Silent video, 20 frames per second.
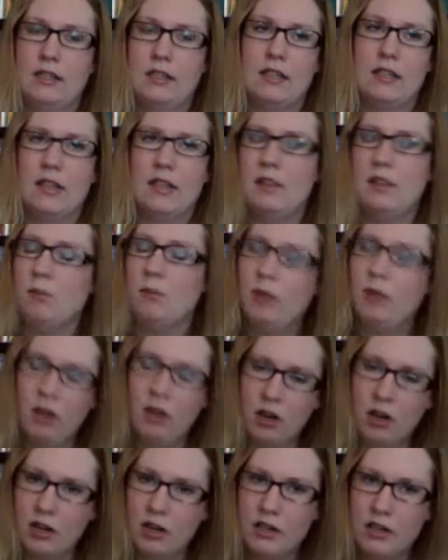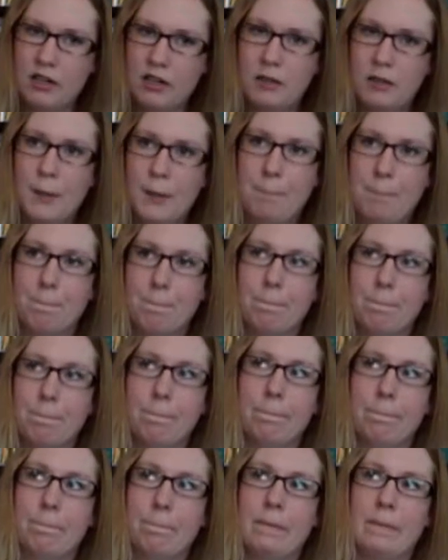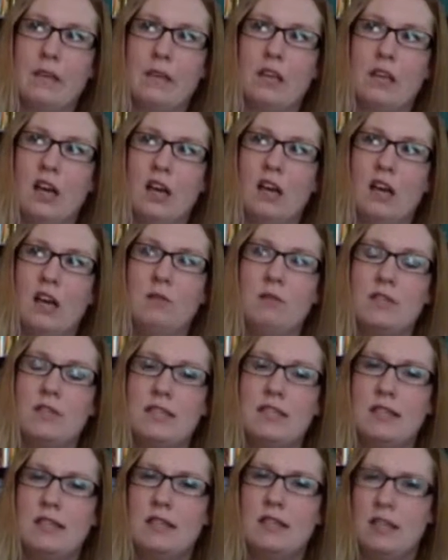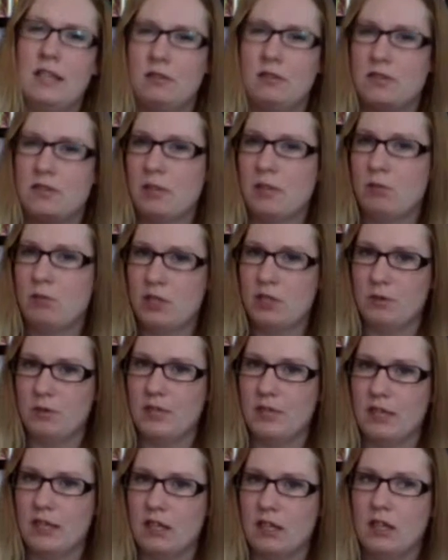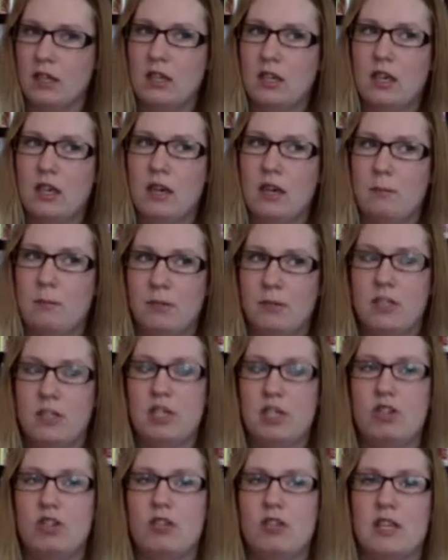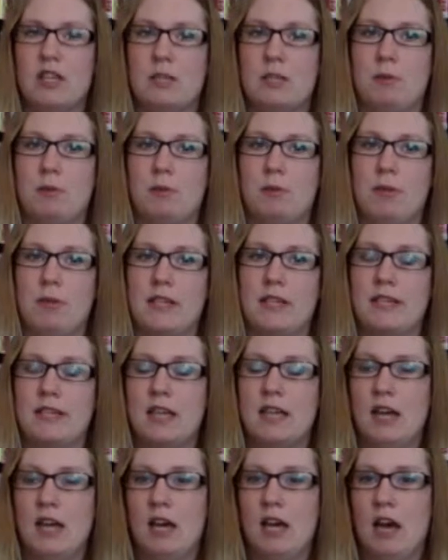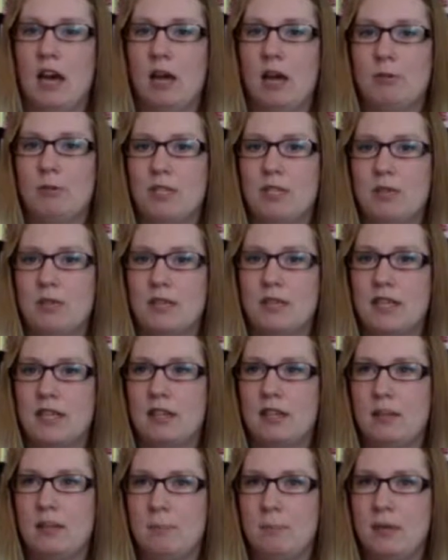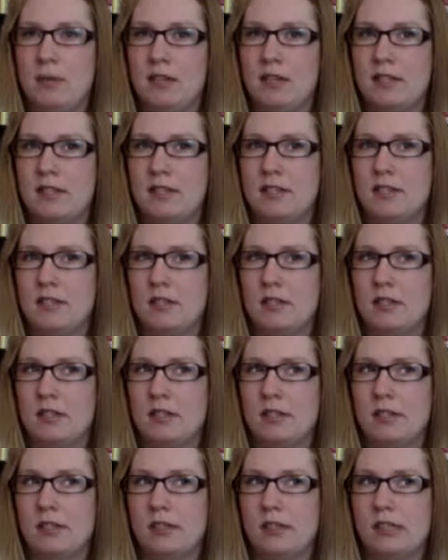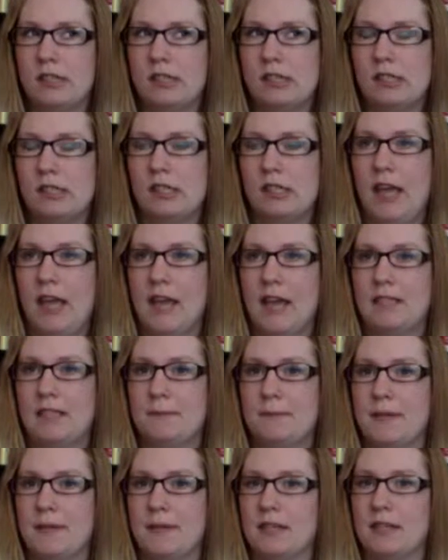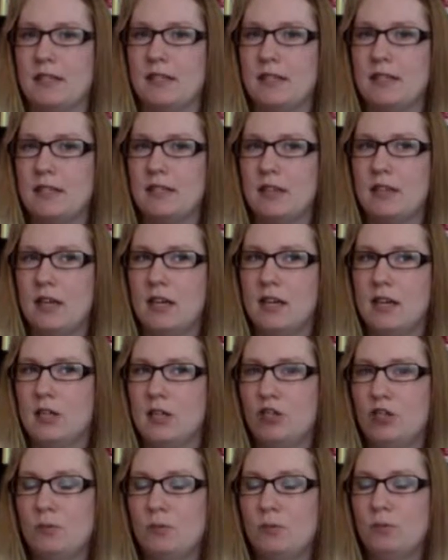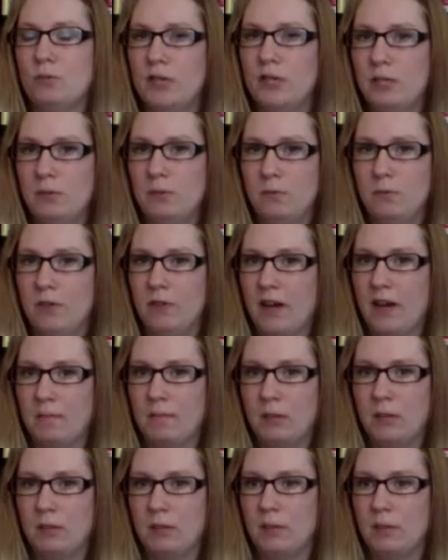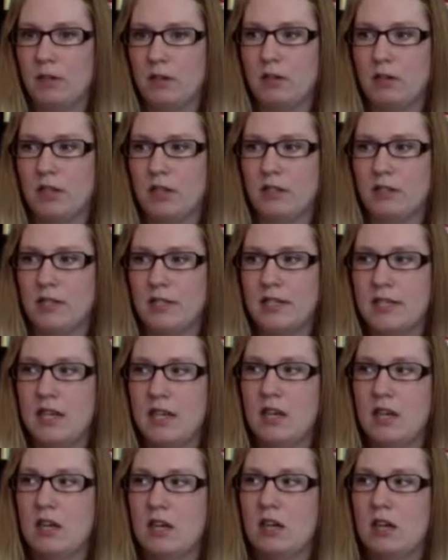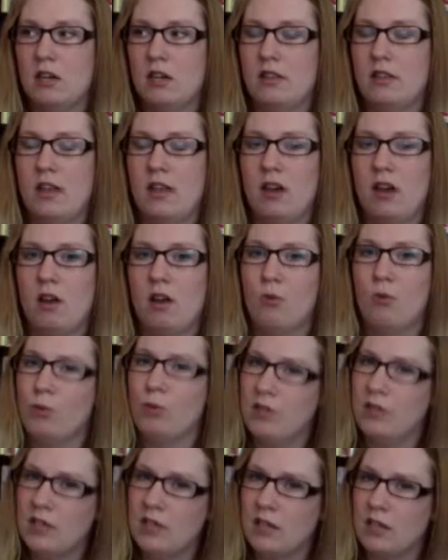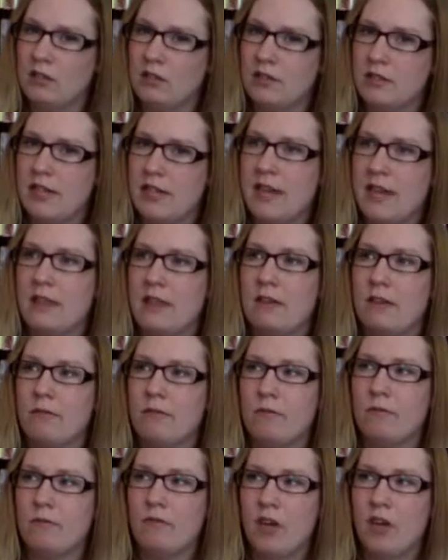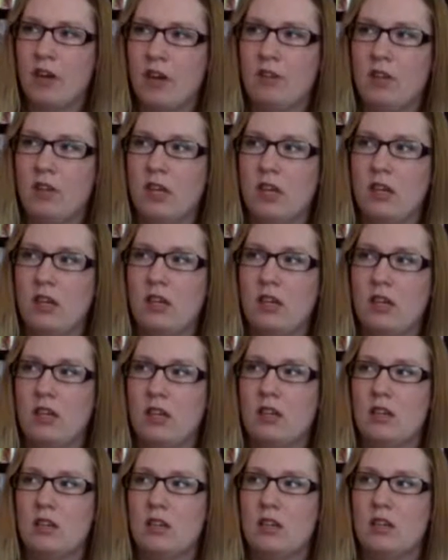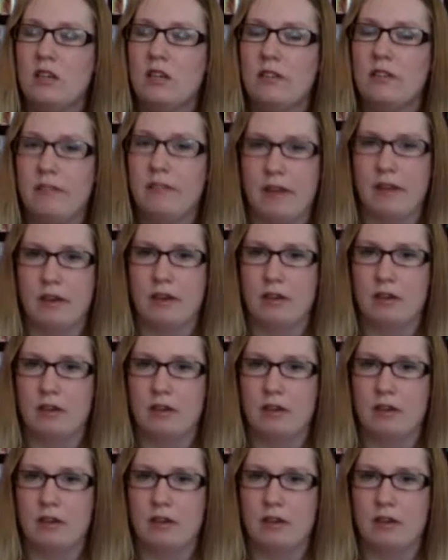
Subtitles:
They weren't hard. It was the needles I was using. I'm pretty sure that's what it was. I was using Knit Picks Caspian's 2.25 millimeter needles. They are wood needles and they're very thin.